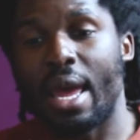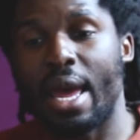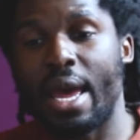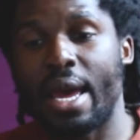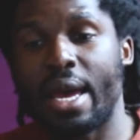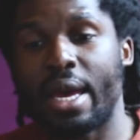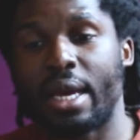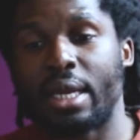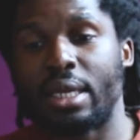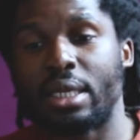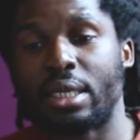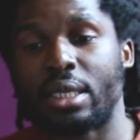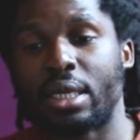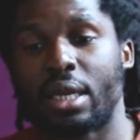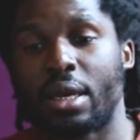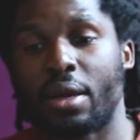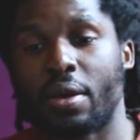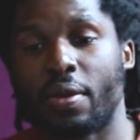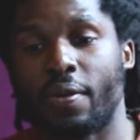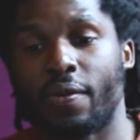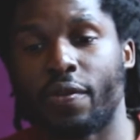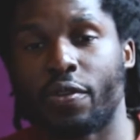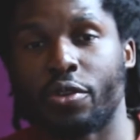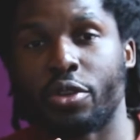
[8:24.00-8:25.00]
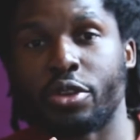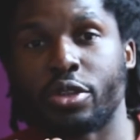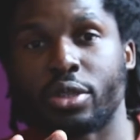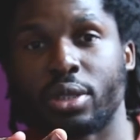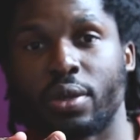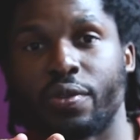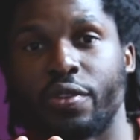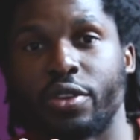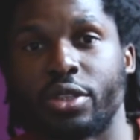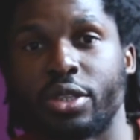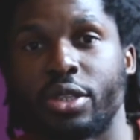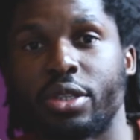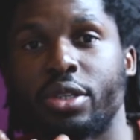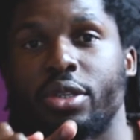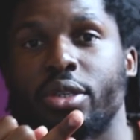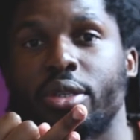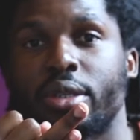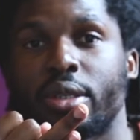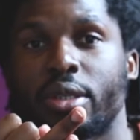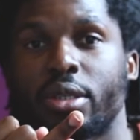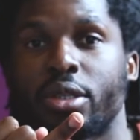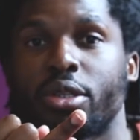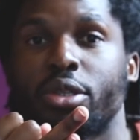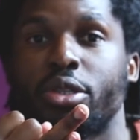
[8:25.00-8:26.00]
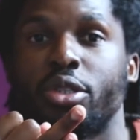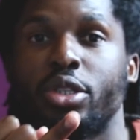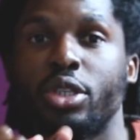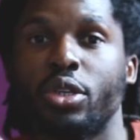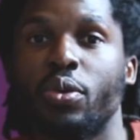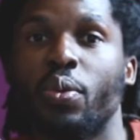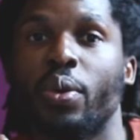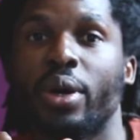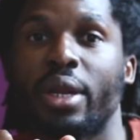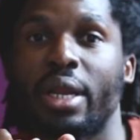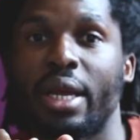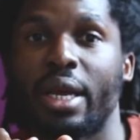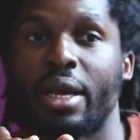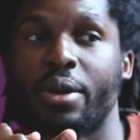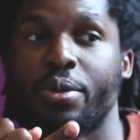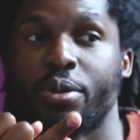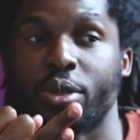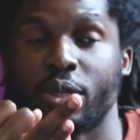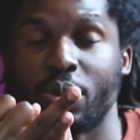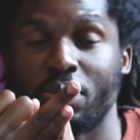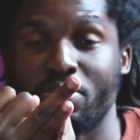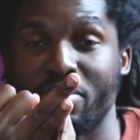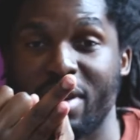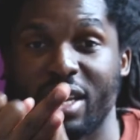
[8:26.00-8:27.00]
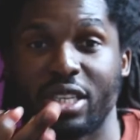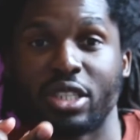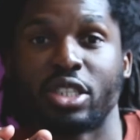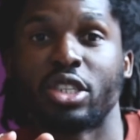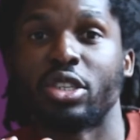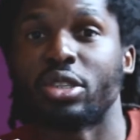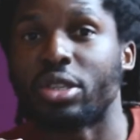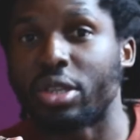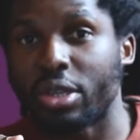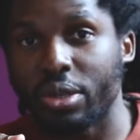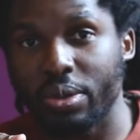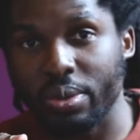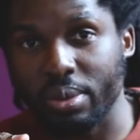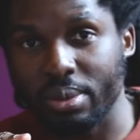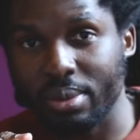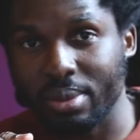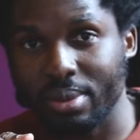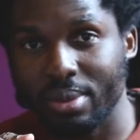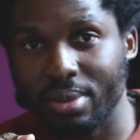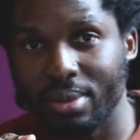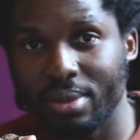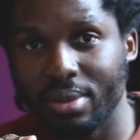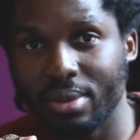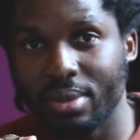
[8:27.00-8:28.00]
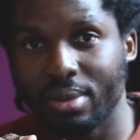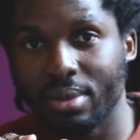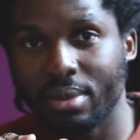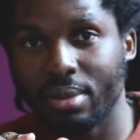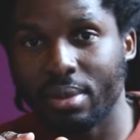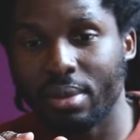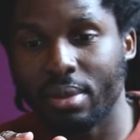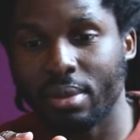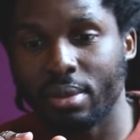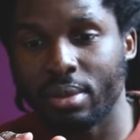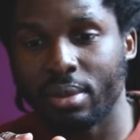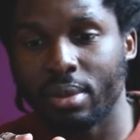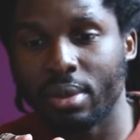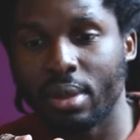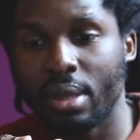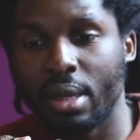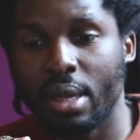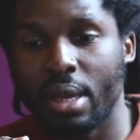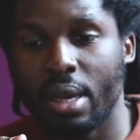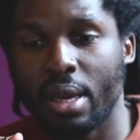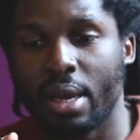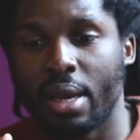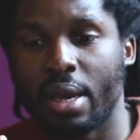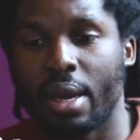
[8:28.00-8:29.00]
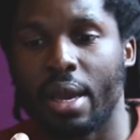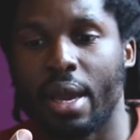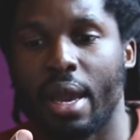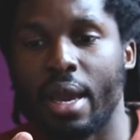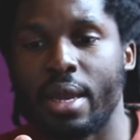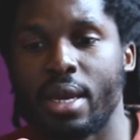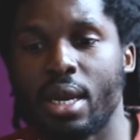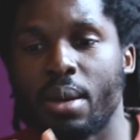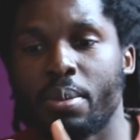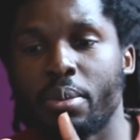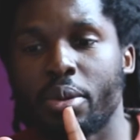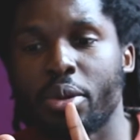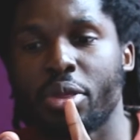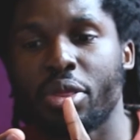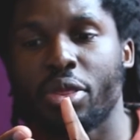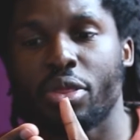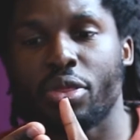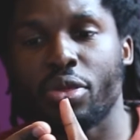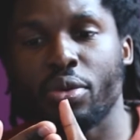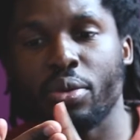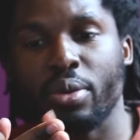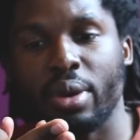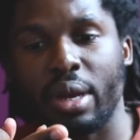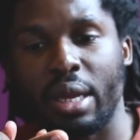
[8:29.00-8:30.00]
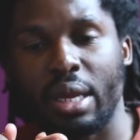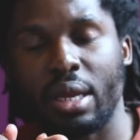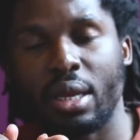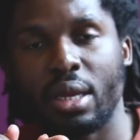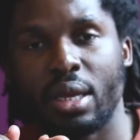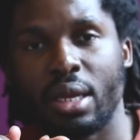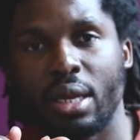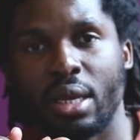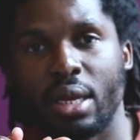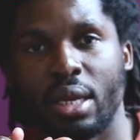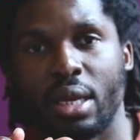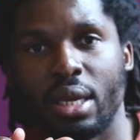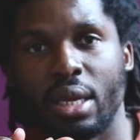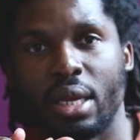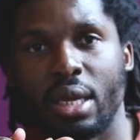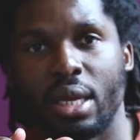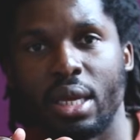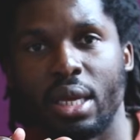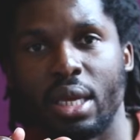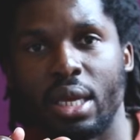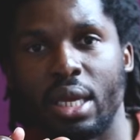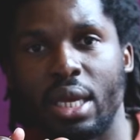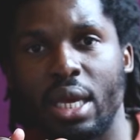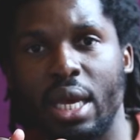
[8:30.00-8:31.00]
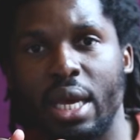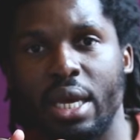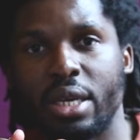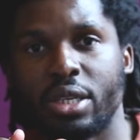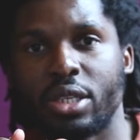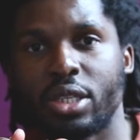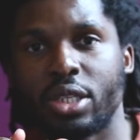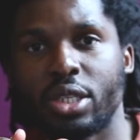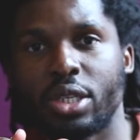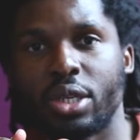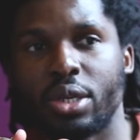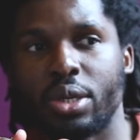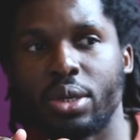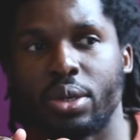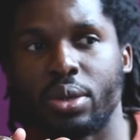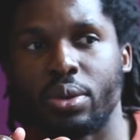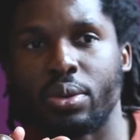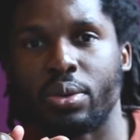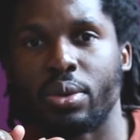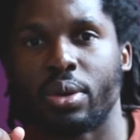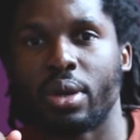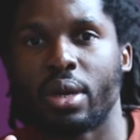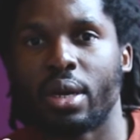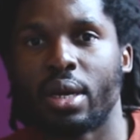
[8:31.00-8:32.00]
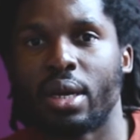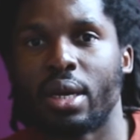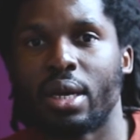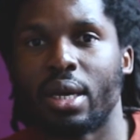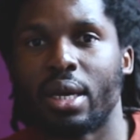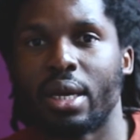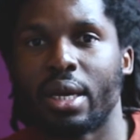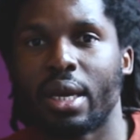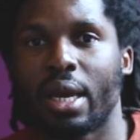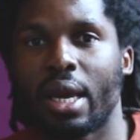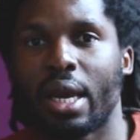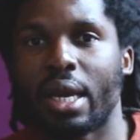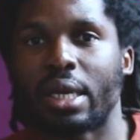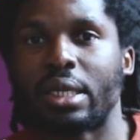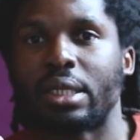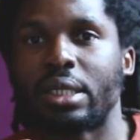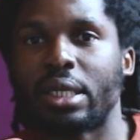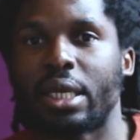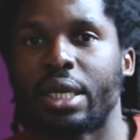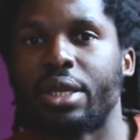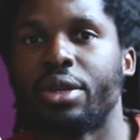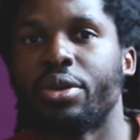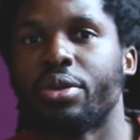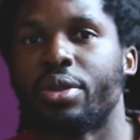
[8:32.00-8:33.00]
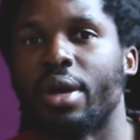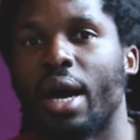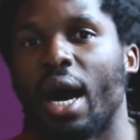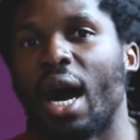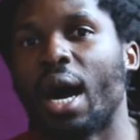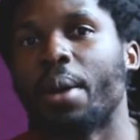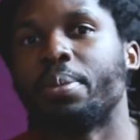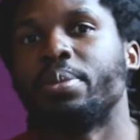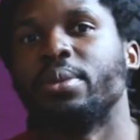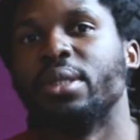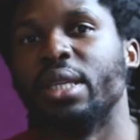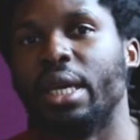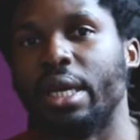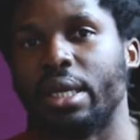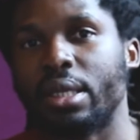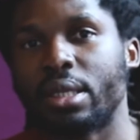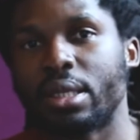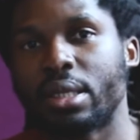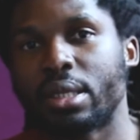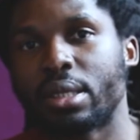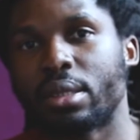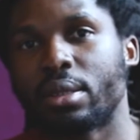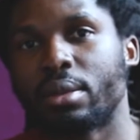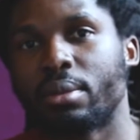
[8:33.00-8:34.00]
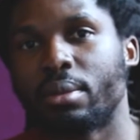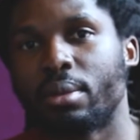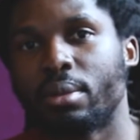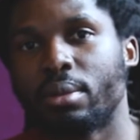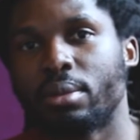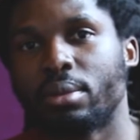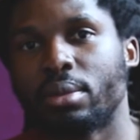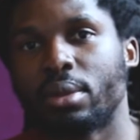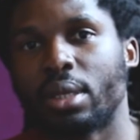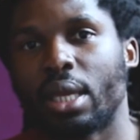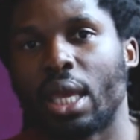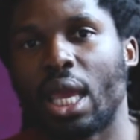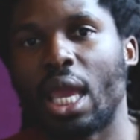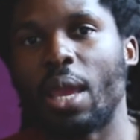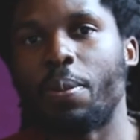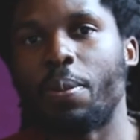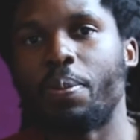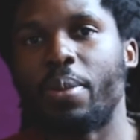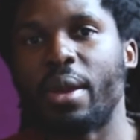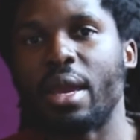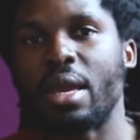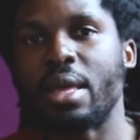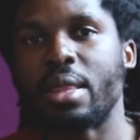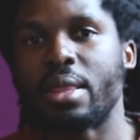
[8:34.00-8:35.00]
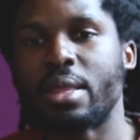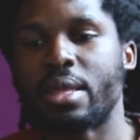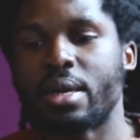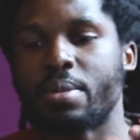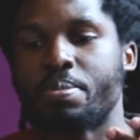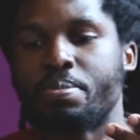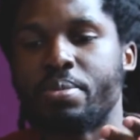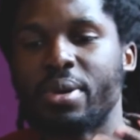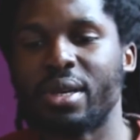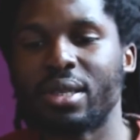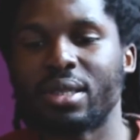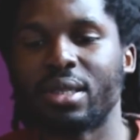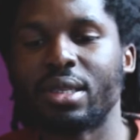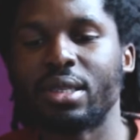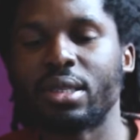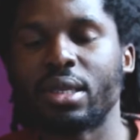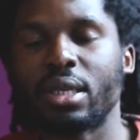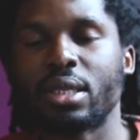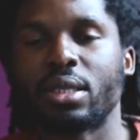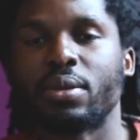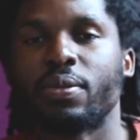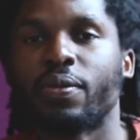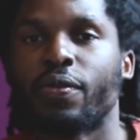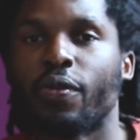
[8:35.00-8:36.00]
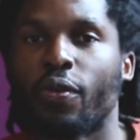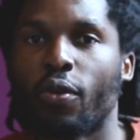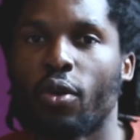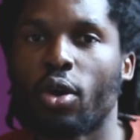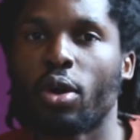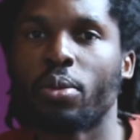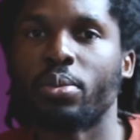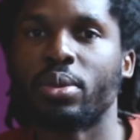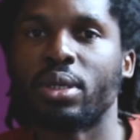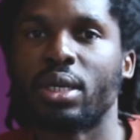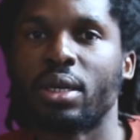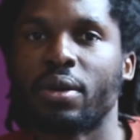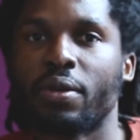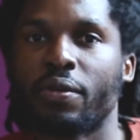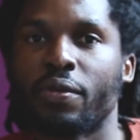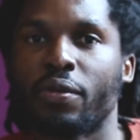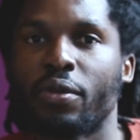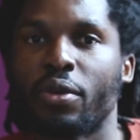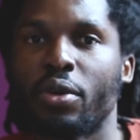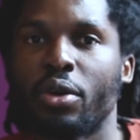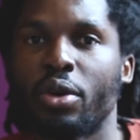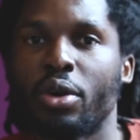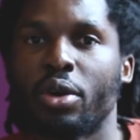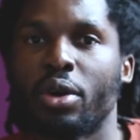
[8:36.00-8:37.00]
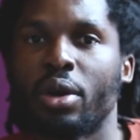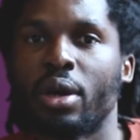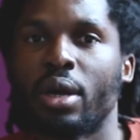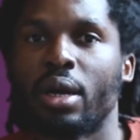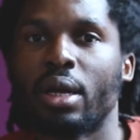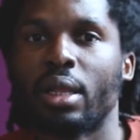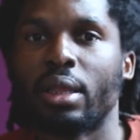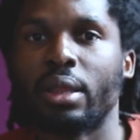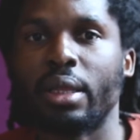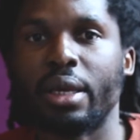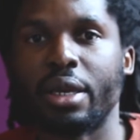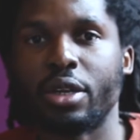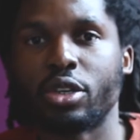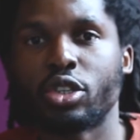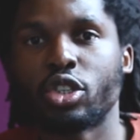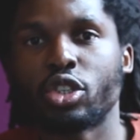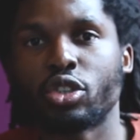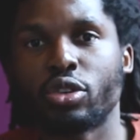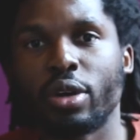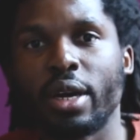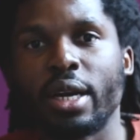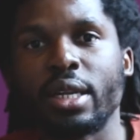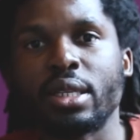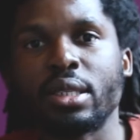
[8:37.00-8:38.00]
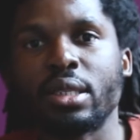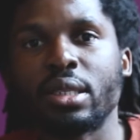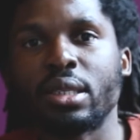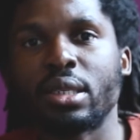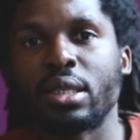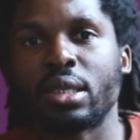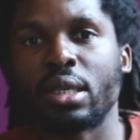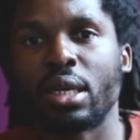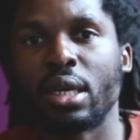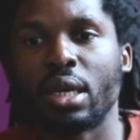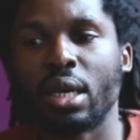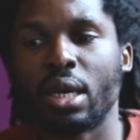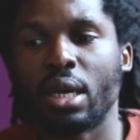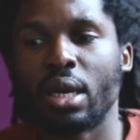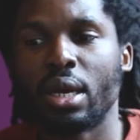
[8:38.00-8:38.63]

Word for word: and for the services to do what it was meant to do. And number three is to continue the updates, keeping the businesses informed of latest trends